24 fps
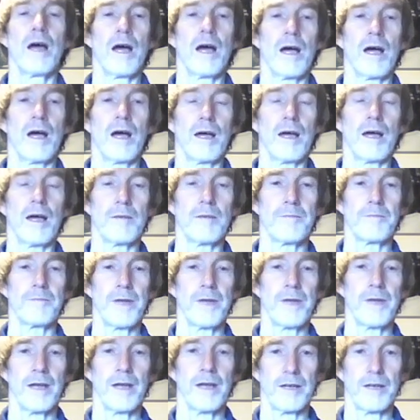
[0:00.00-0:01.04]

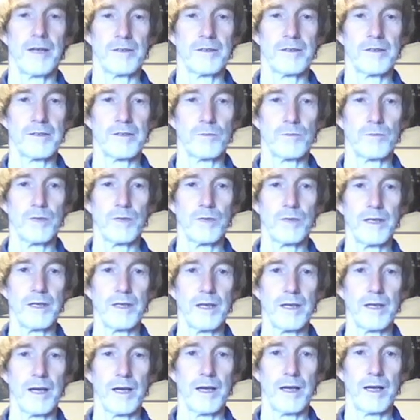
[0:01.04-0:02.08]
and we
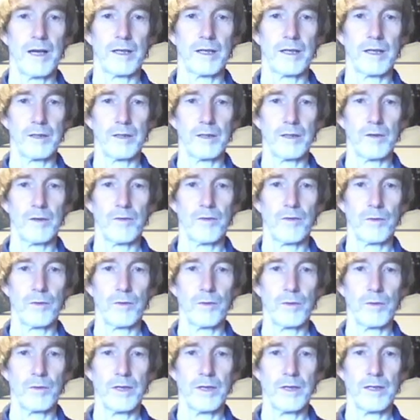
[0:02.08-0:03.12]
are going to
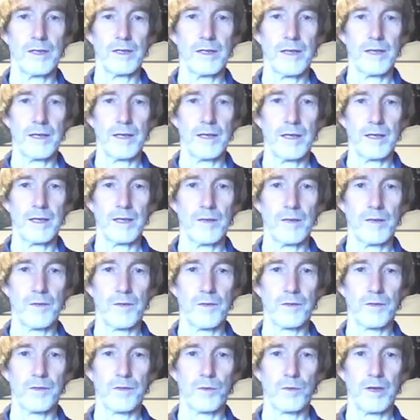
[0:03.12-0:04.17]
need a
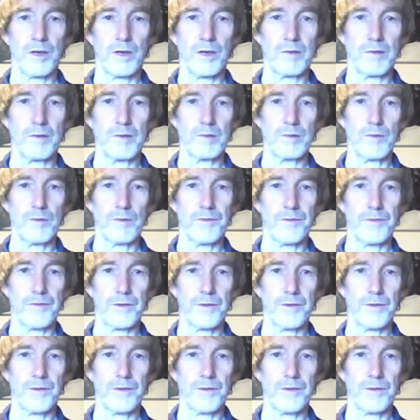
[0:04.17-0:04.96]
square root